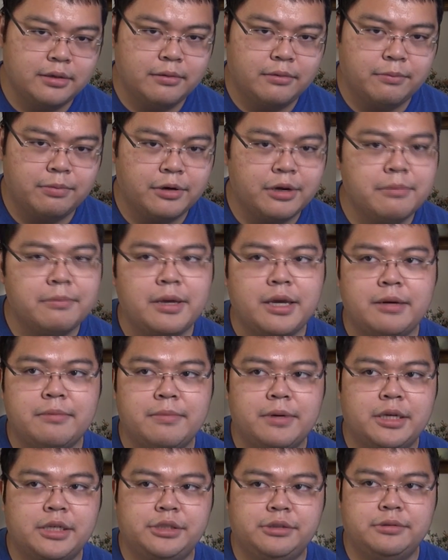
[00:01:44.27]
pre-made
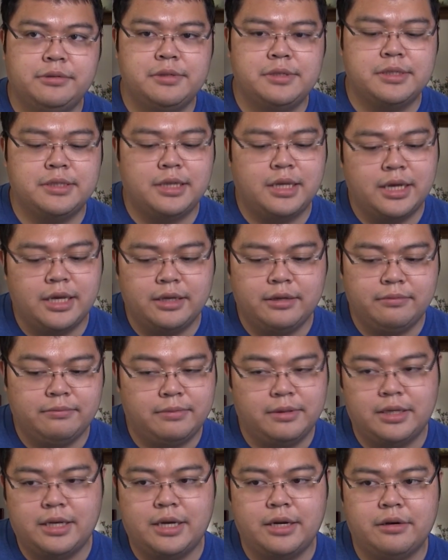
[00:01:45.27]
modules like,
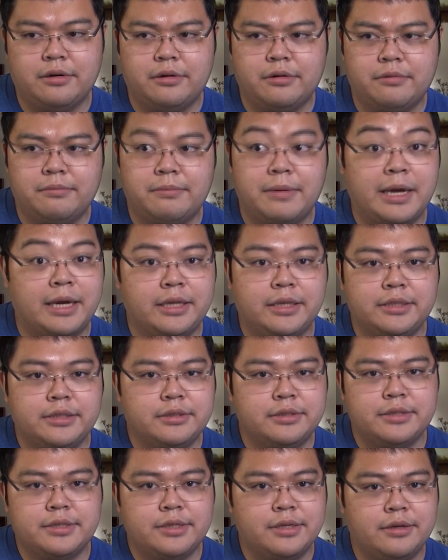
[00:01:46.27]
I don't know,
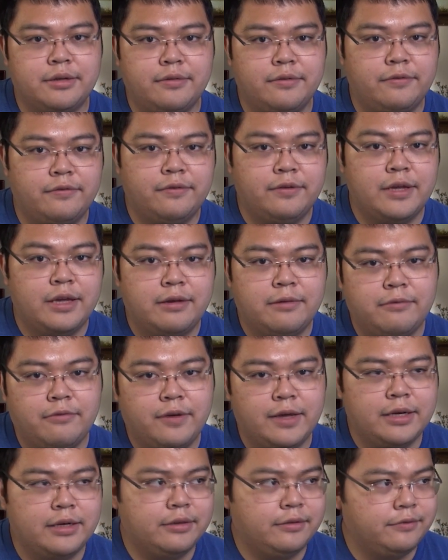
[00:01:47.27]
Mines of
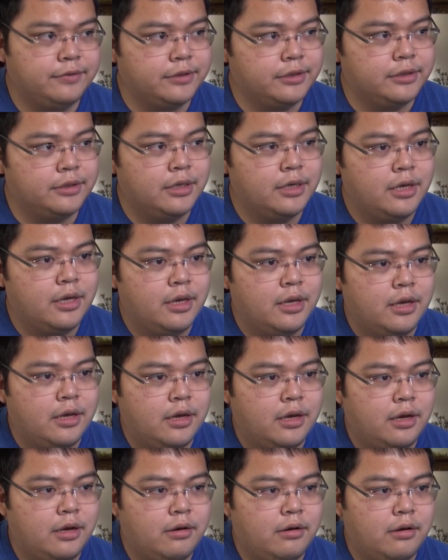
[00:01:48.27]
Phandelver
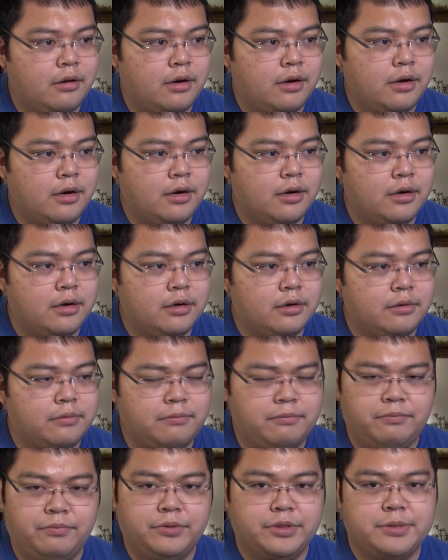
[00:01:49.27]

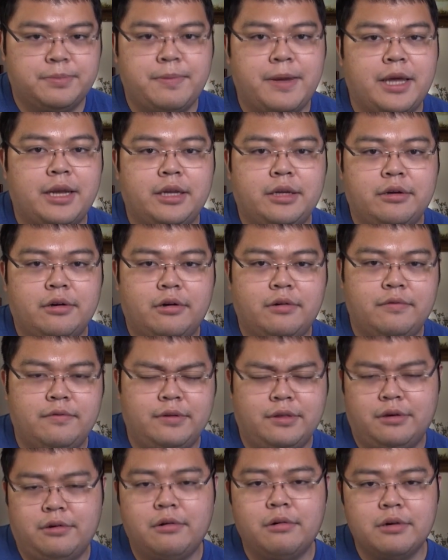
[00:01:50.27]
are spanning
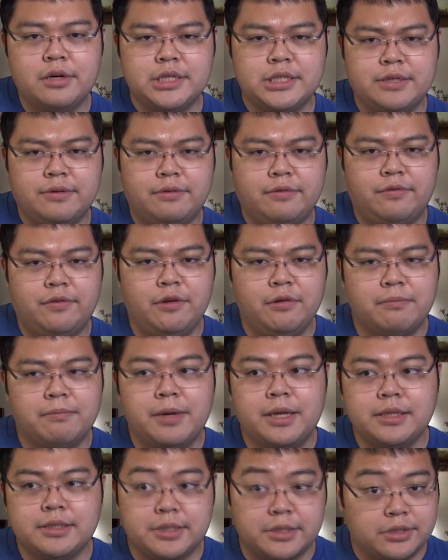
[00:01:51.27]
over the course of a few
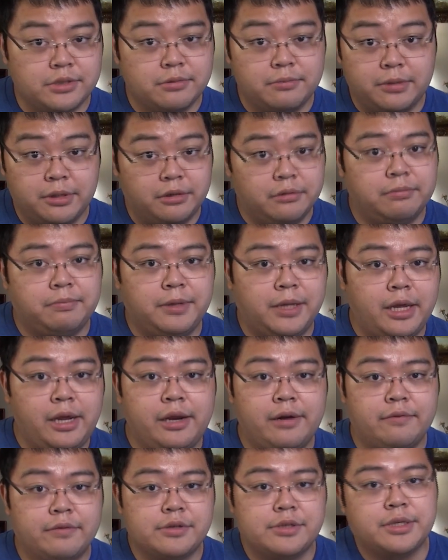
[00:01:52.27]
months, assuming you
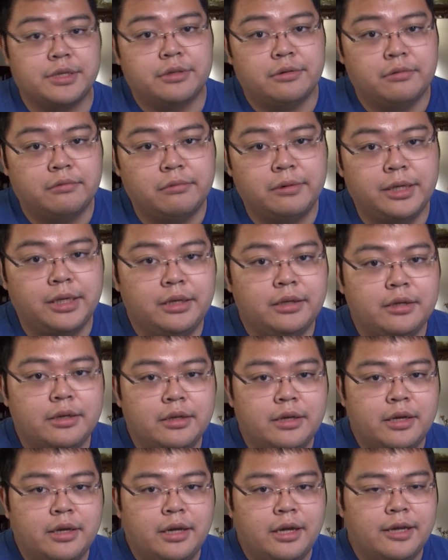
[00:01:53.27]
play every single week.
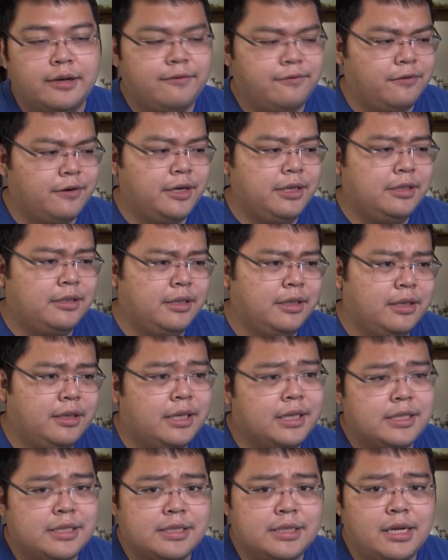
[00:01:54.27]
And frankly,
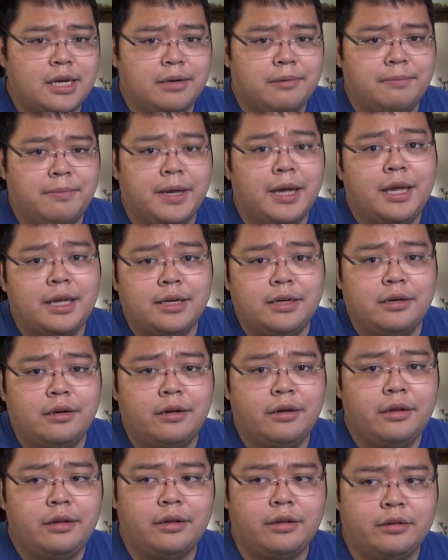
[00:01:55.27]
that's not bad at
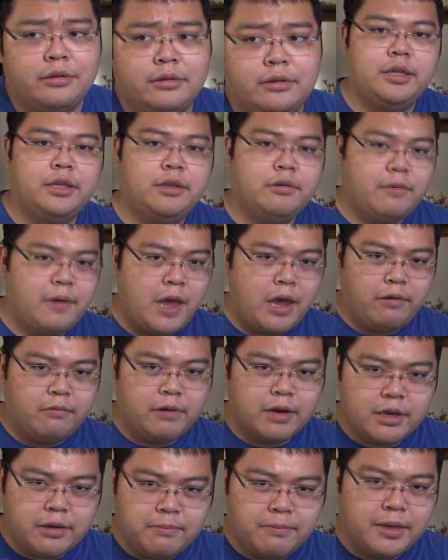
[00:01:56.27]
all. The way I
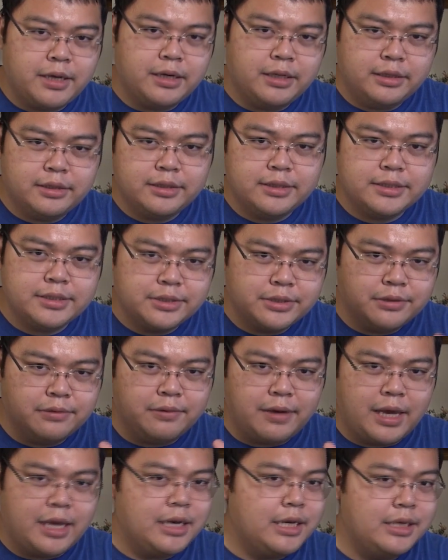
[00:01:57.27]
recommending this
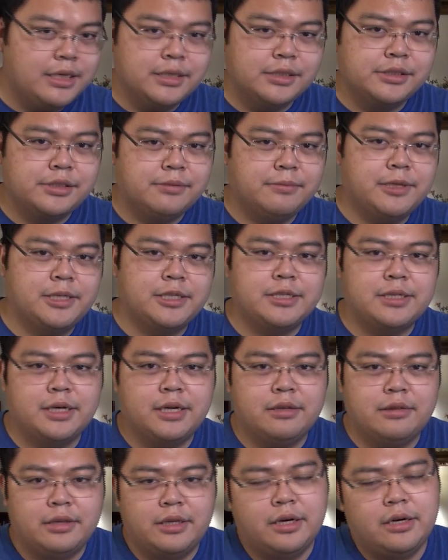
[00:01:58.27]
to any dungeon master
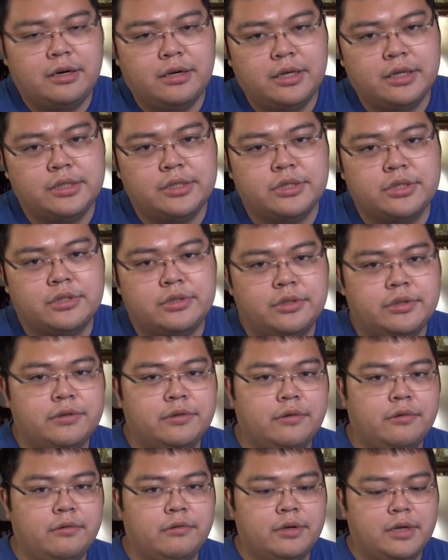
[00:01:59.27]
out there is
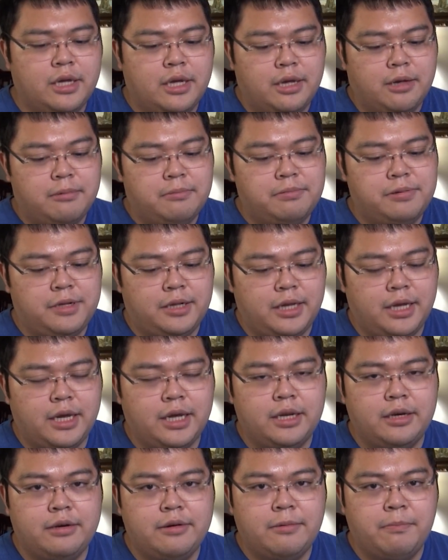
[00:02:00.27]
to
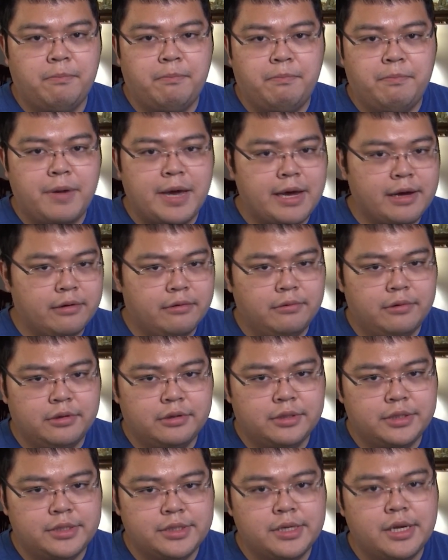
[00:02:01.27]
plan
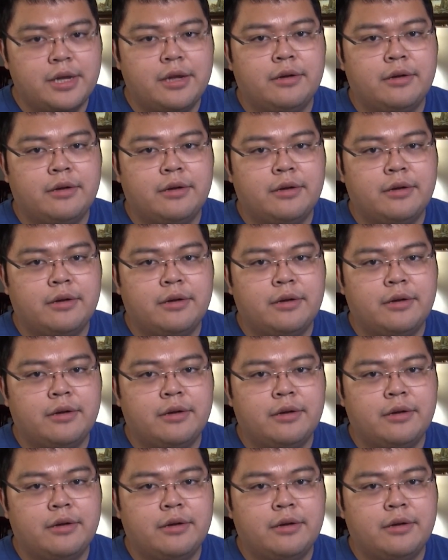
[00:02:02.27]
backwards